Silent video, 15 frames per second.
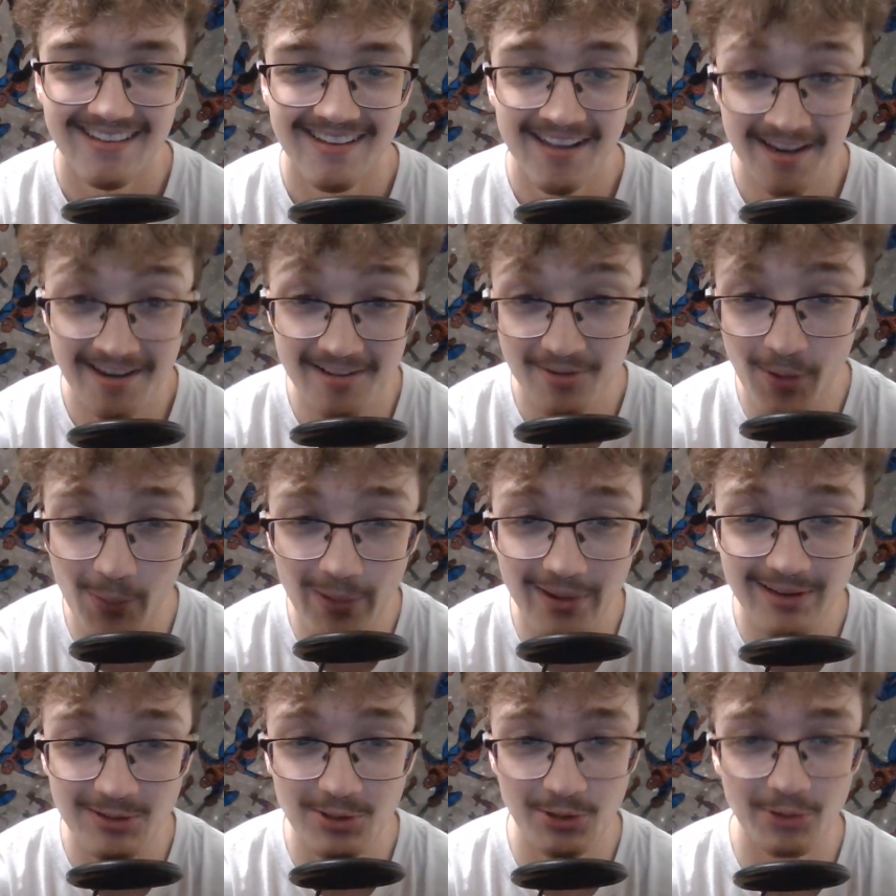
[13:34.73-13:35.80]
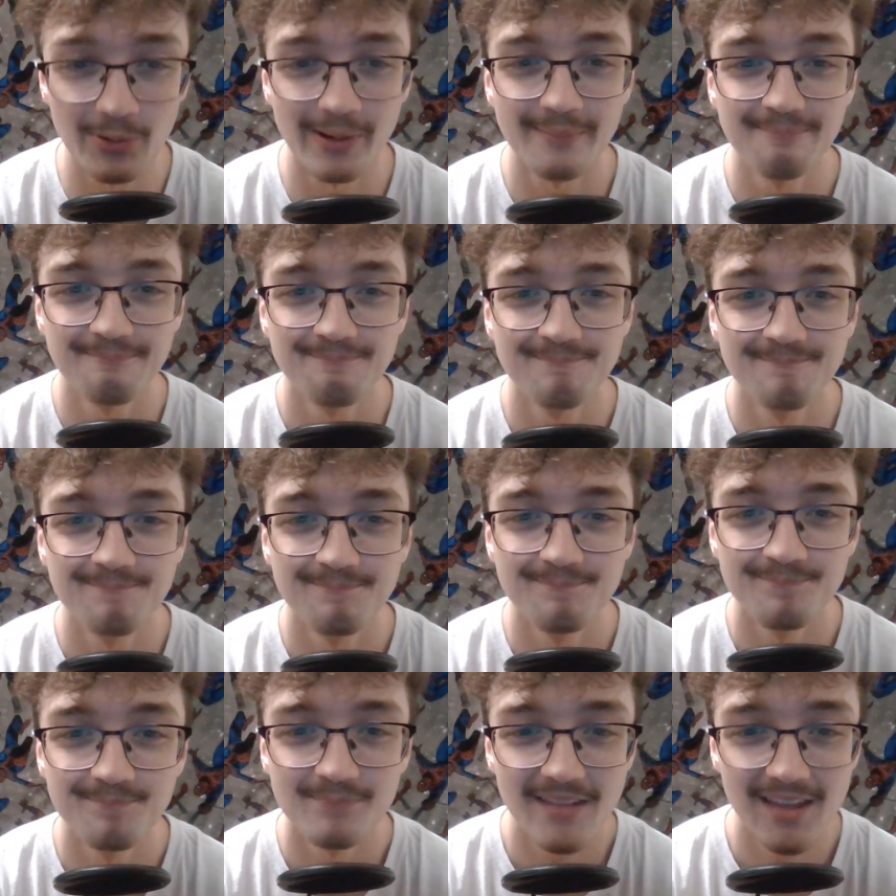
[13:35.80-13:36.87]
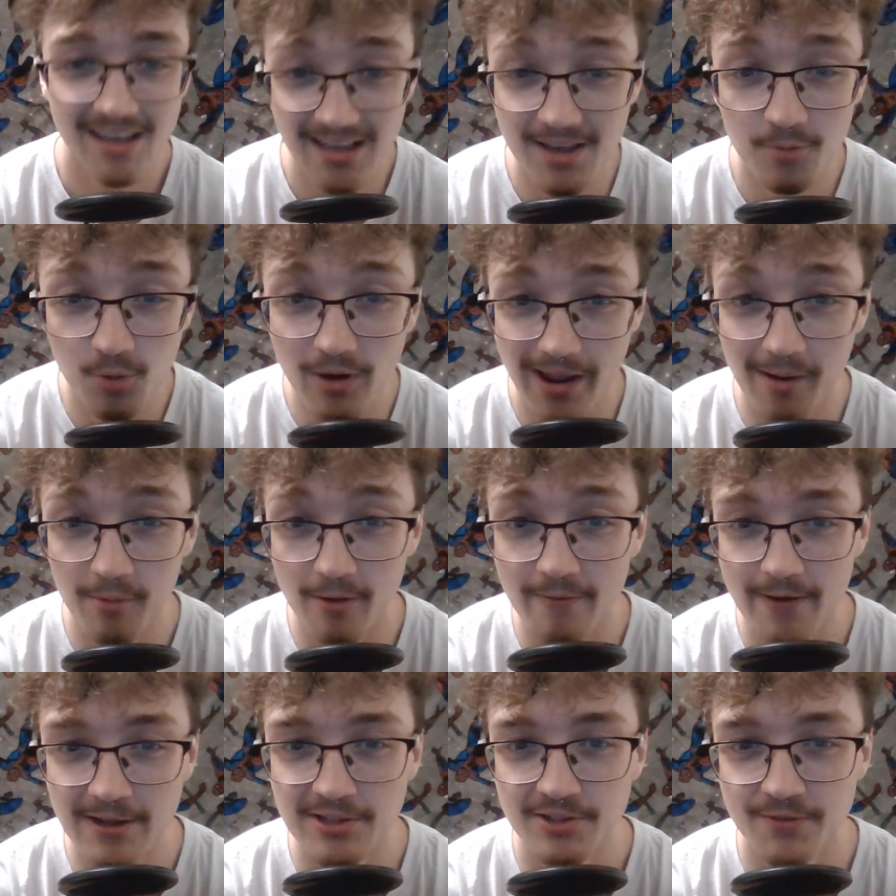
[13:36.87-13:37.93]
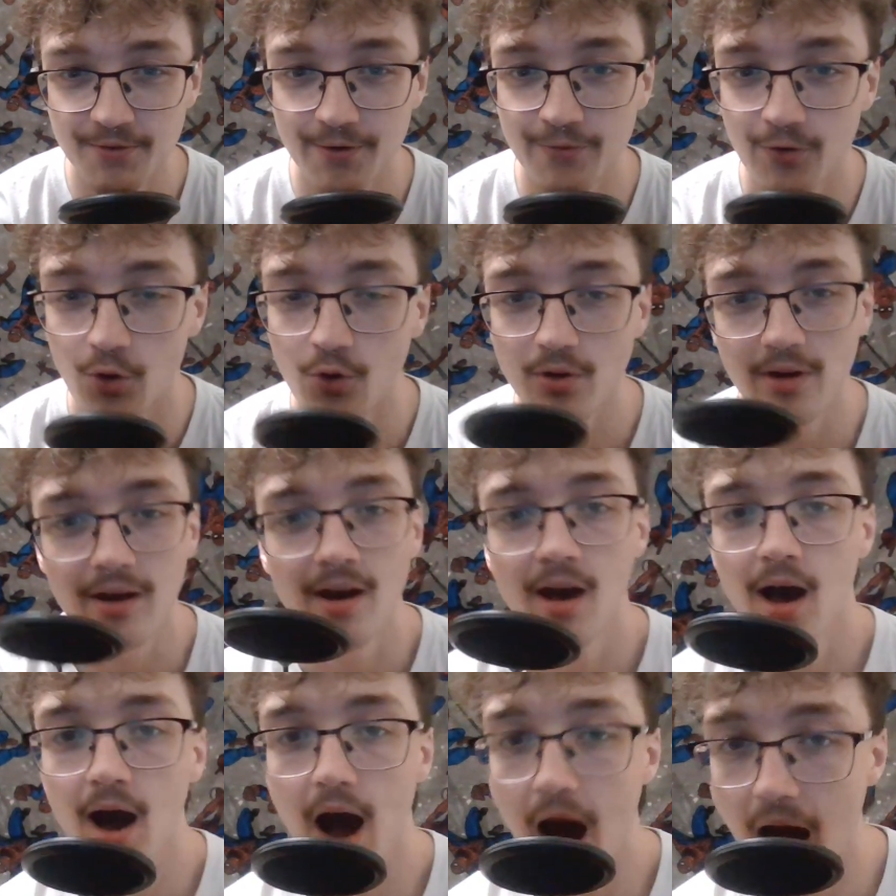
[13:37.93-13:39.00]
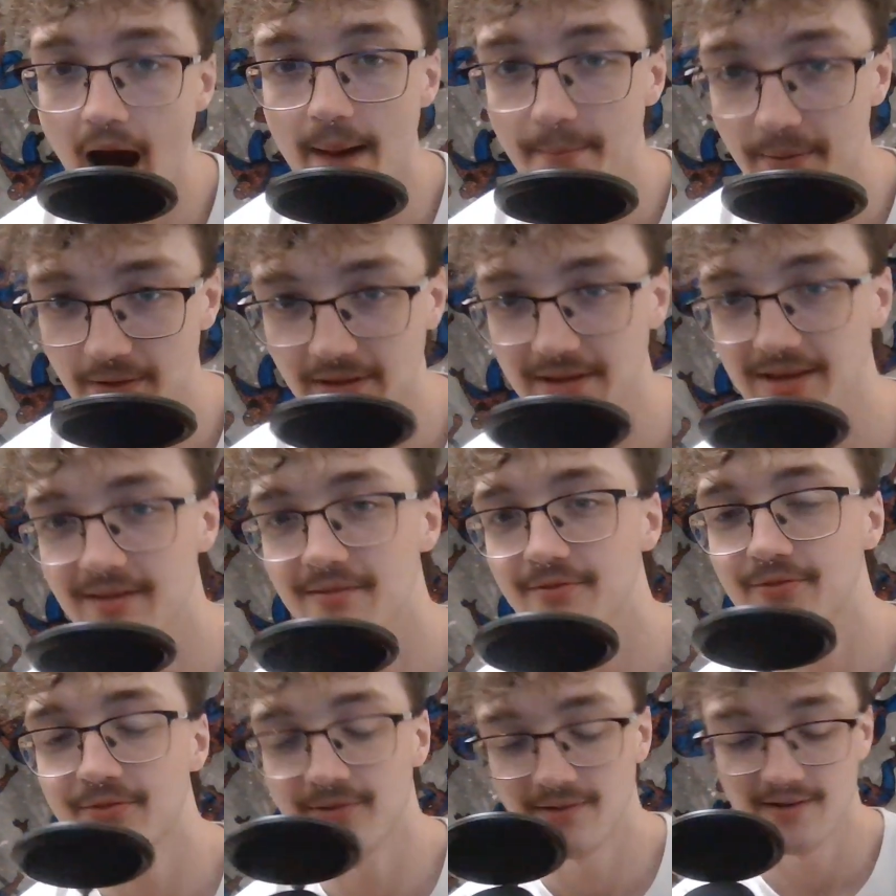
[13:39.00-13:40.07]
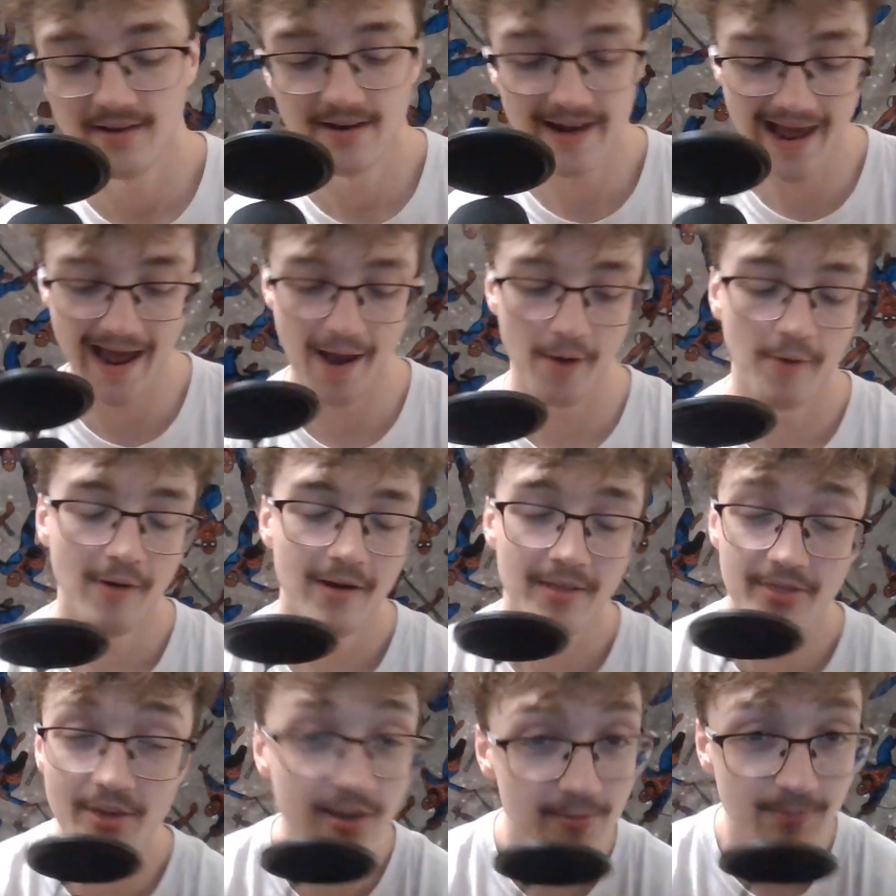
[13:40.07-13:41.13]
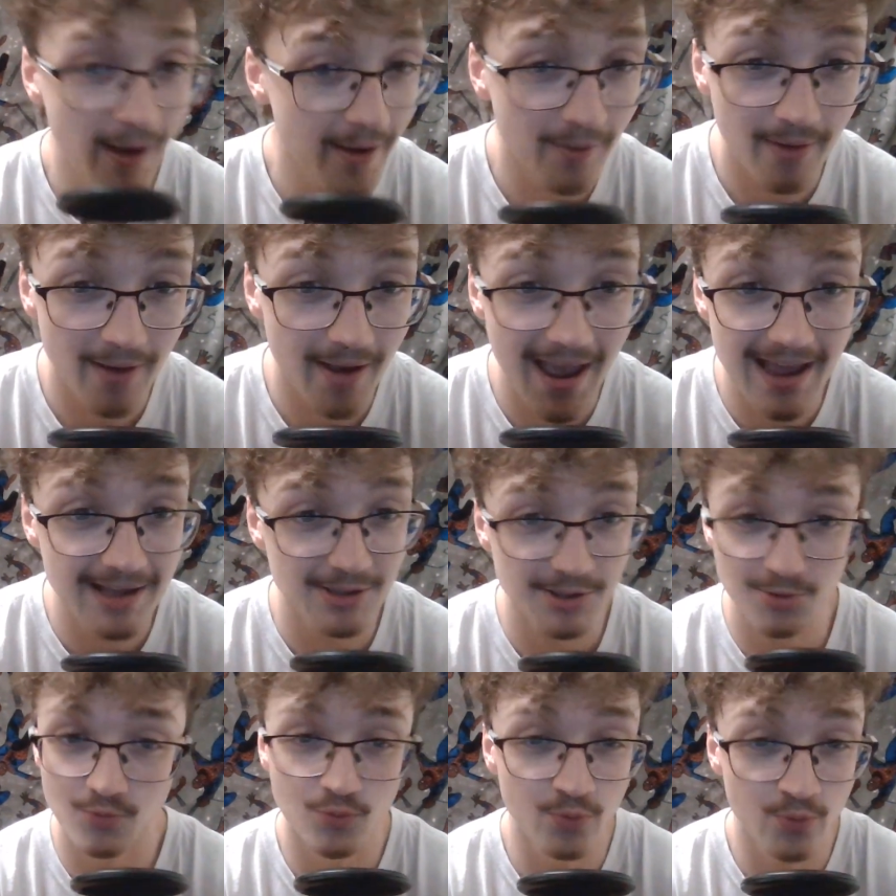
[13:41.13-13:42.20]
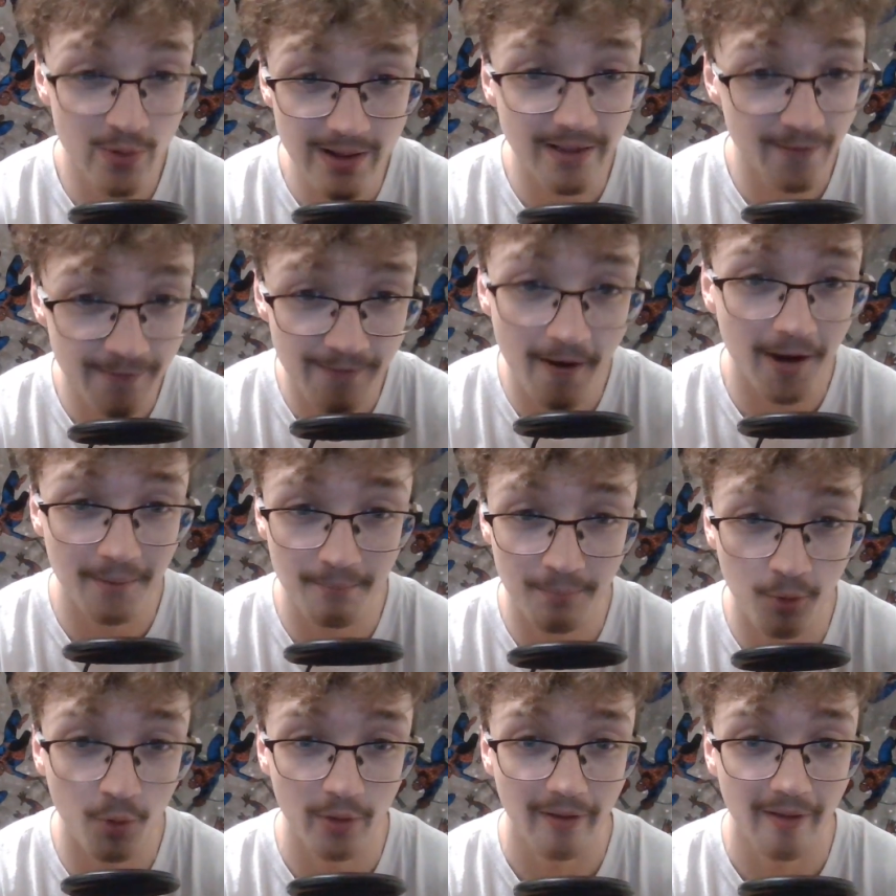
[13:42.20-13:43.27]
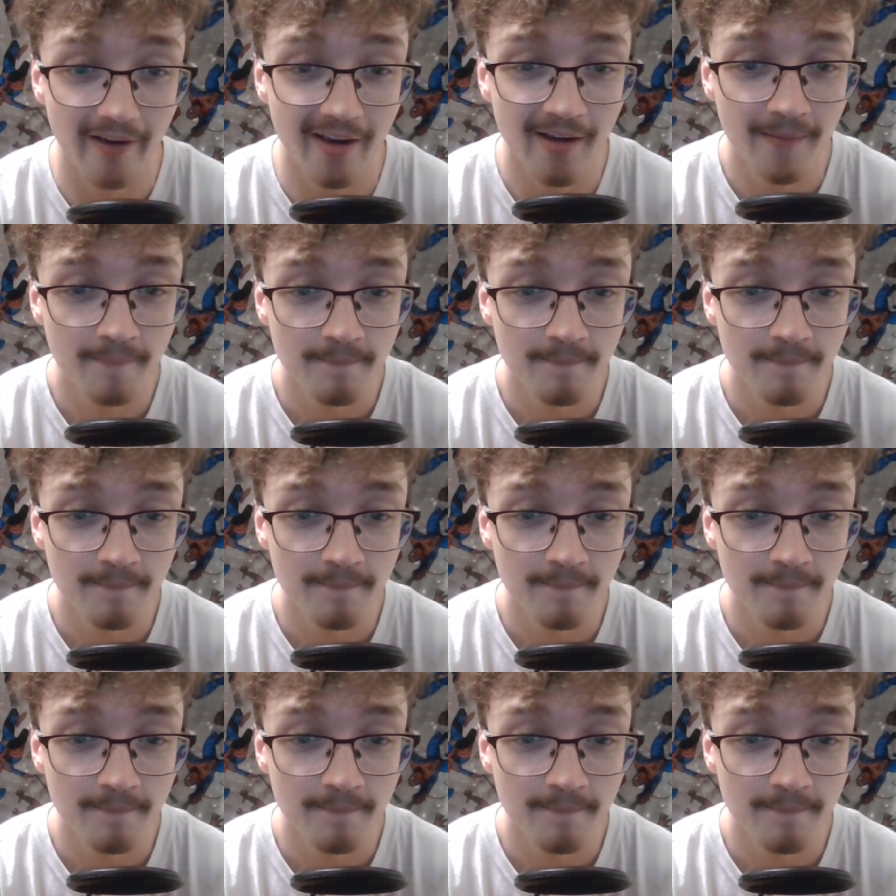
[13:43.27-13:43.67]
He's going to do it. He will get revenge for Volk. I believe. Now, this might age really fucking poorly.